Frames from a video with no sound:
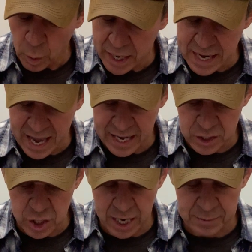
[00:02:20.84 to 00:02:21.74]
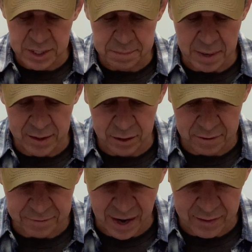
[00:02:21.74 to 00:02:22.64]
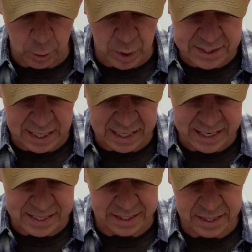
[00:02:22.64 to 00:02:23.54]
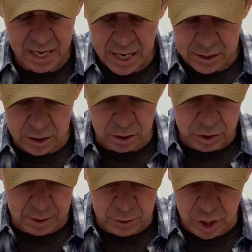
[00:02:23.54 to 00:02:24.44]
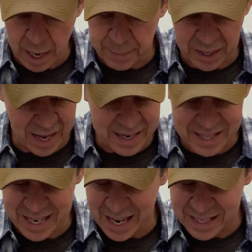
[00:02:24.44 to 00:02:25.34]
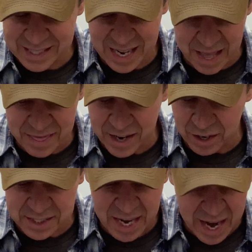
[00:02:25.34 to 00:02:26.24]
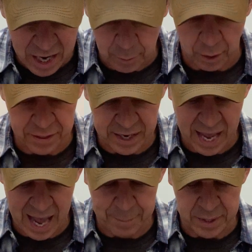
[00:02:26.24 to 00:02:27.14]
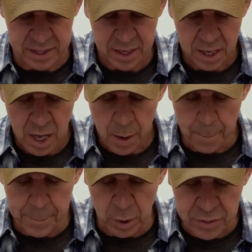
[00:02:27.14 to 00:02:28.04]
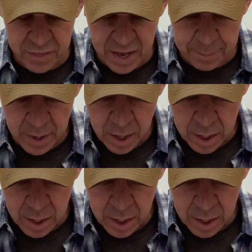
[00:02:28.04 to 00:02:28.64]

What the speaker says: one day, James's mother and father went to London to do some shopping, and there a terrible thing happened. Both of them